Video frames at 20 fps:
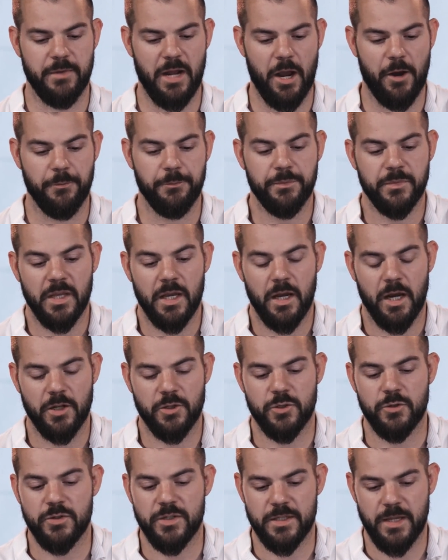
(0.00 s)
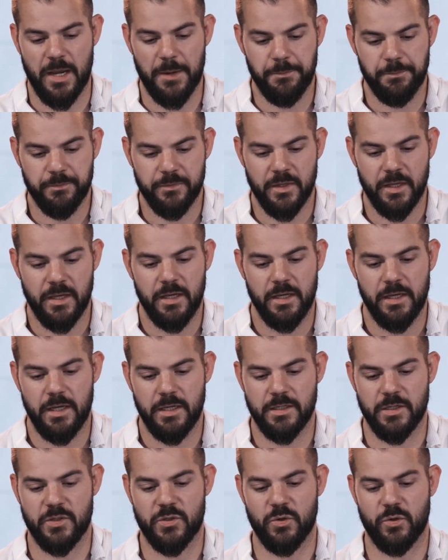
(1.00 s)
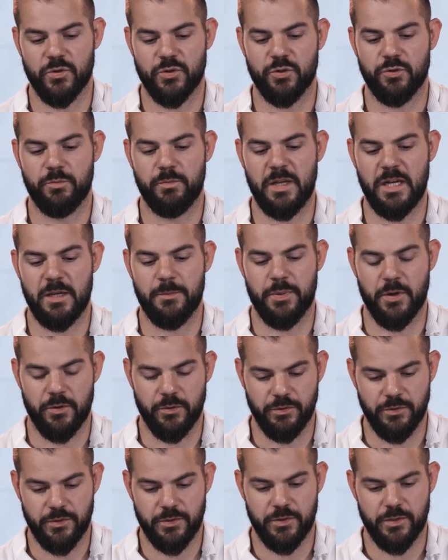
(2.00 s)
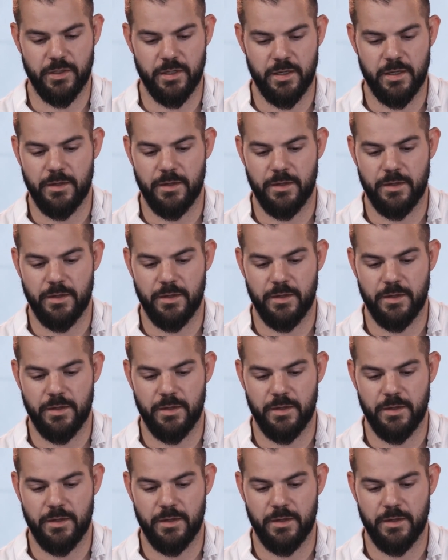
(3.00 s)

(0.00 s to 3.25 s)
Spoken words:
Now, a two-step is a social media post